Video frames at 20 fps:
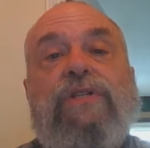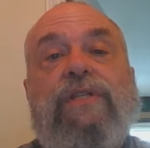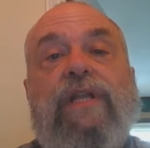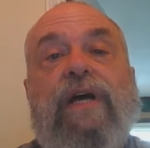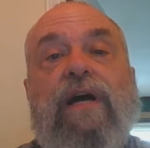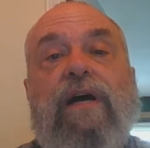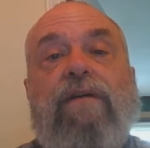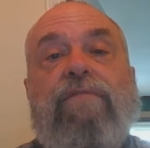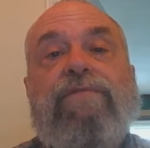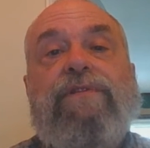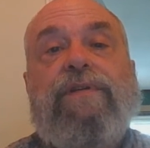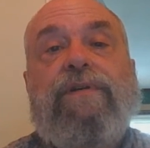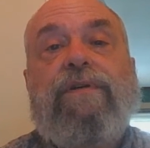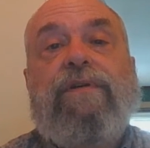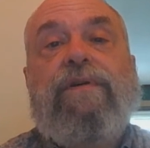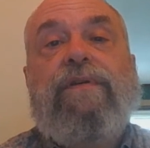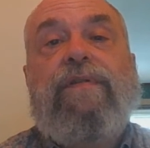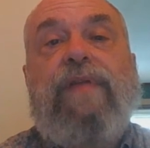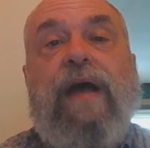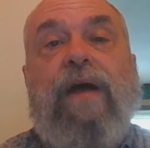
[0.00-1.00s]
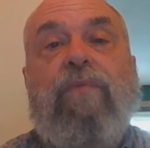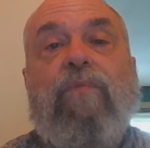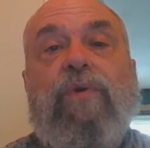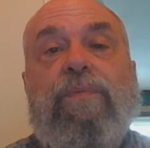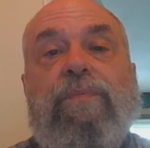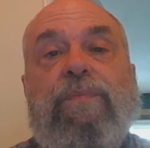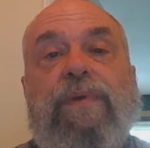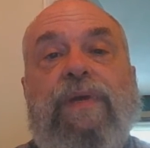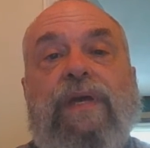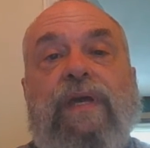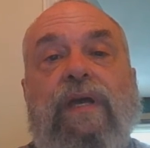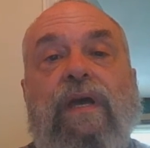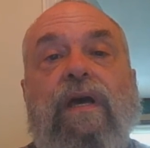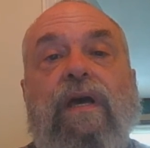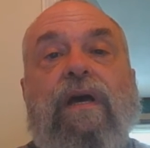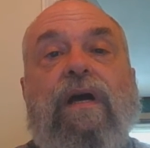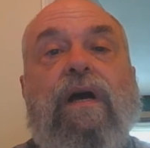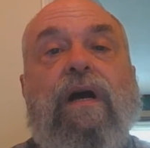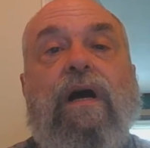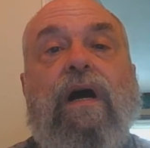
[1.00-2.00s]
loved, that would be
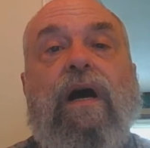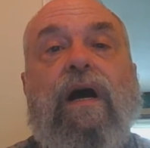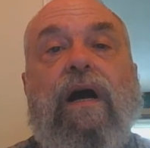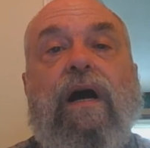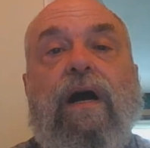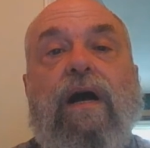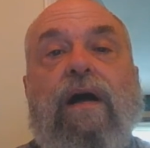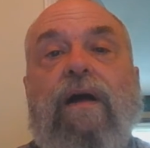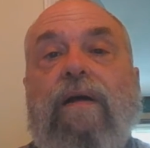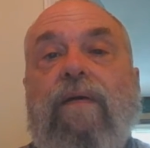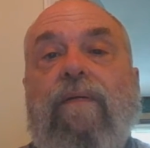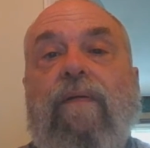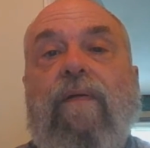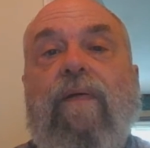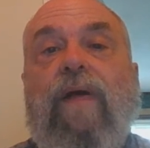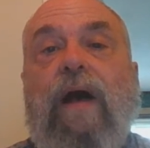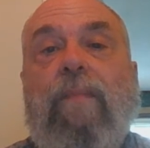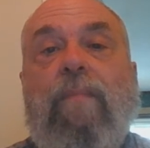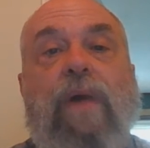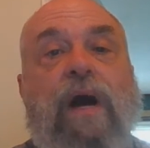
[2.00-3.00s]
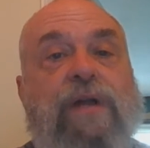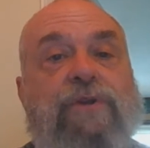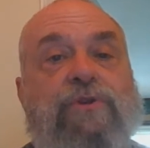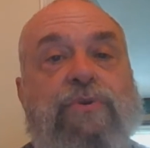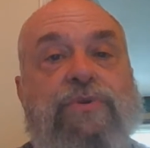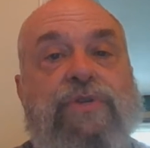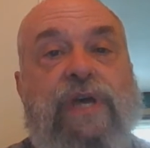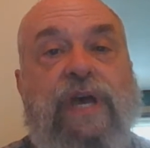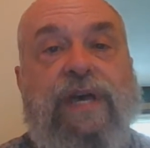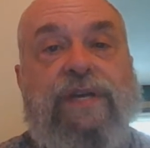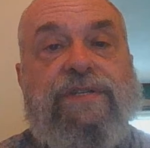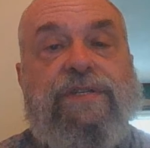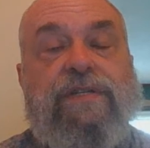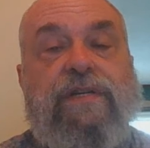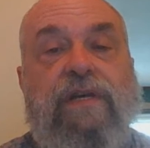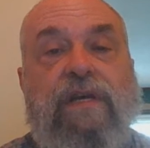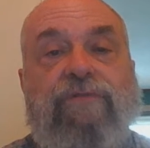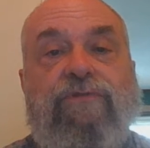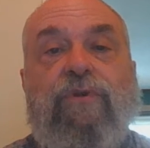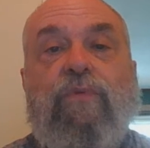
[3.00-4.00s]
amatus est.
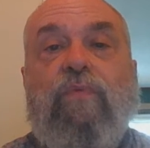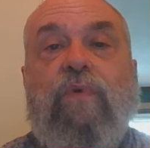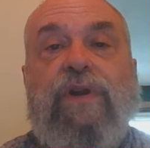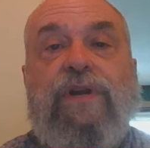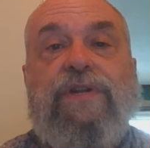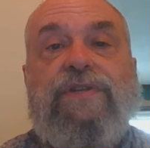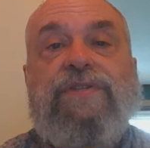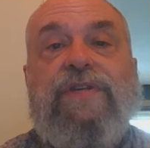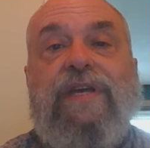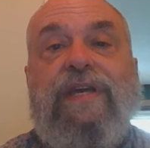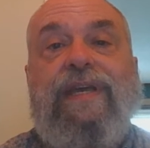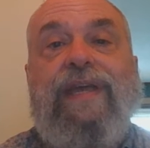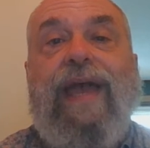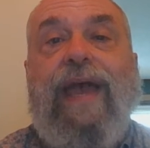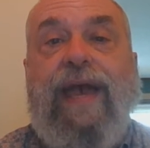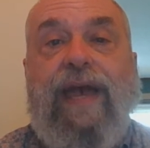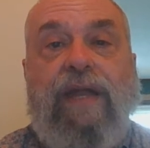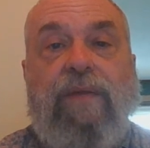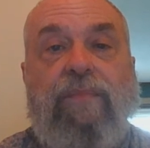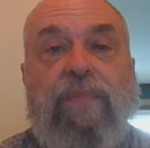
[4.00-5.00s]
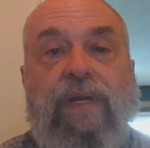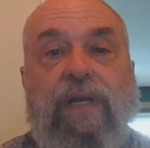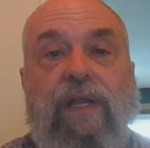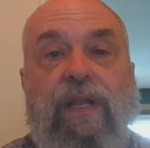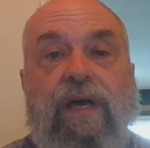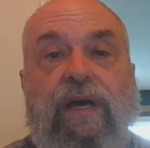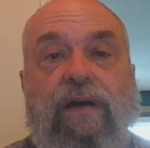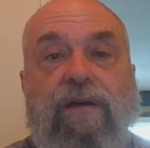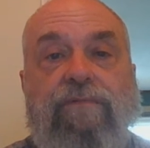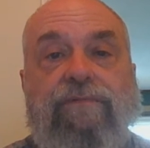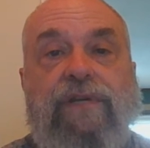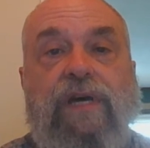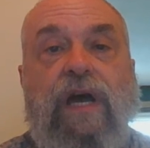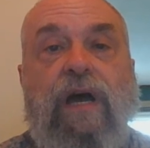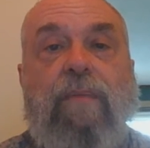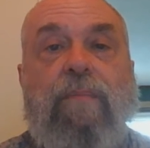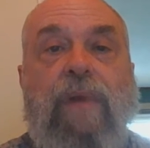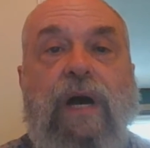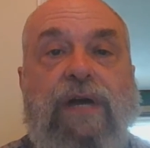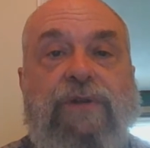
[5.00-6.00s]
If you wanted to say he had been loved,
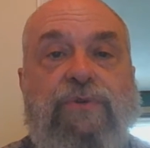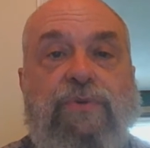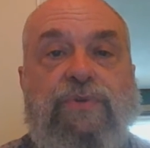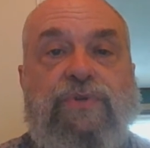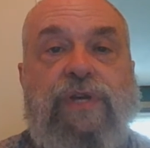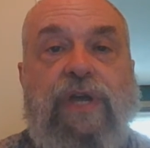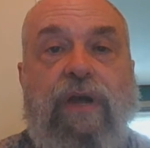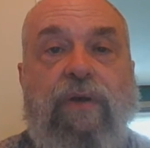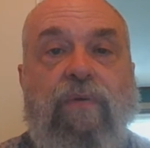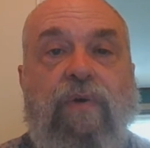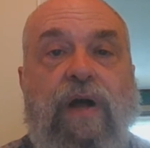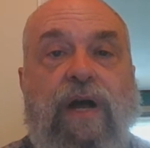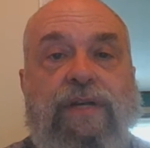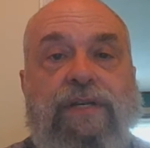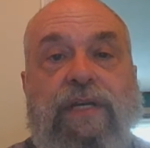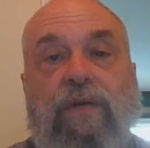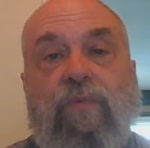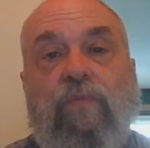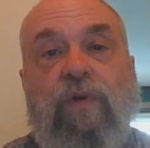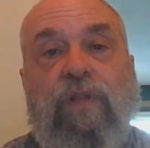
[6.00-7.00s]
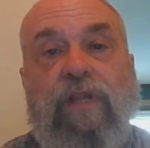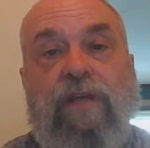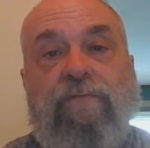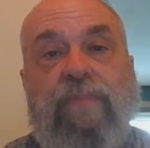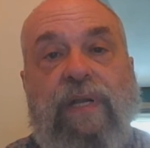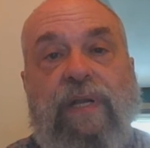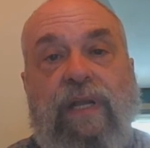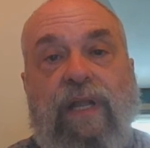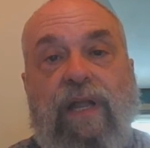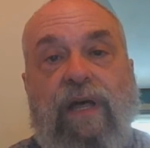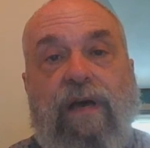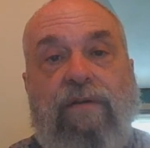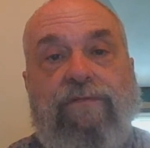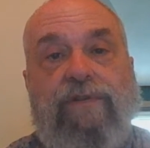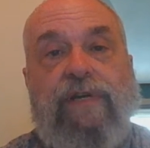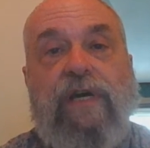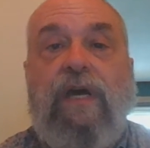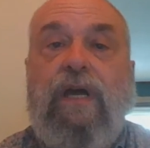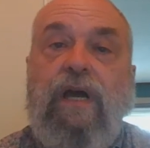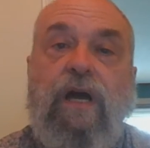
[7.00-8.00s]
amatus erat, he will have been
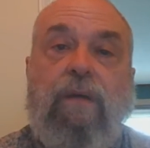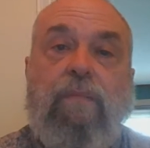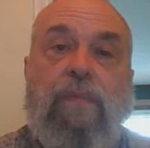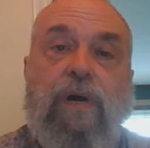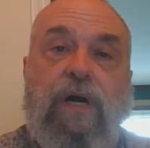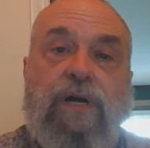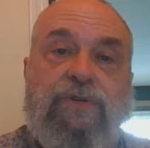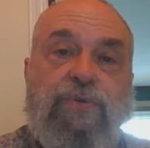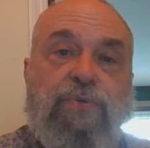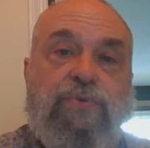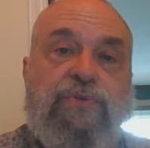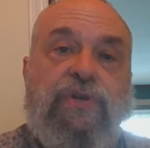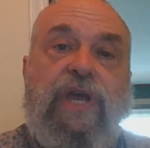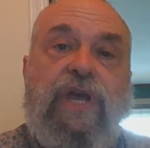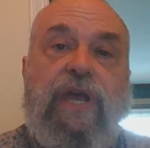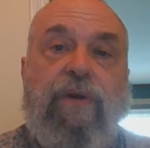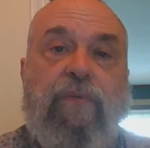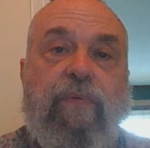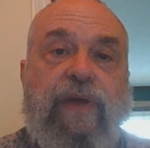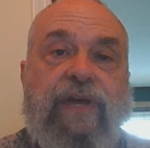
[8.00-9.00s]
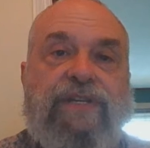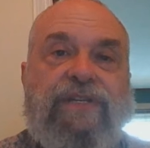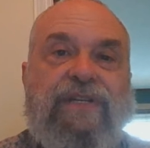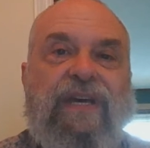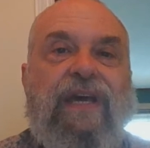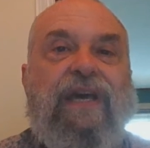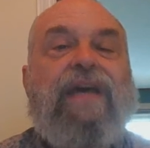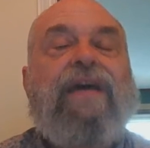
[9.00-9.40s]
loved, amatus erit.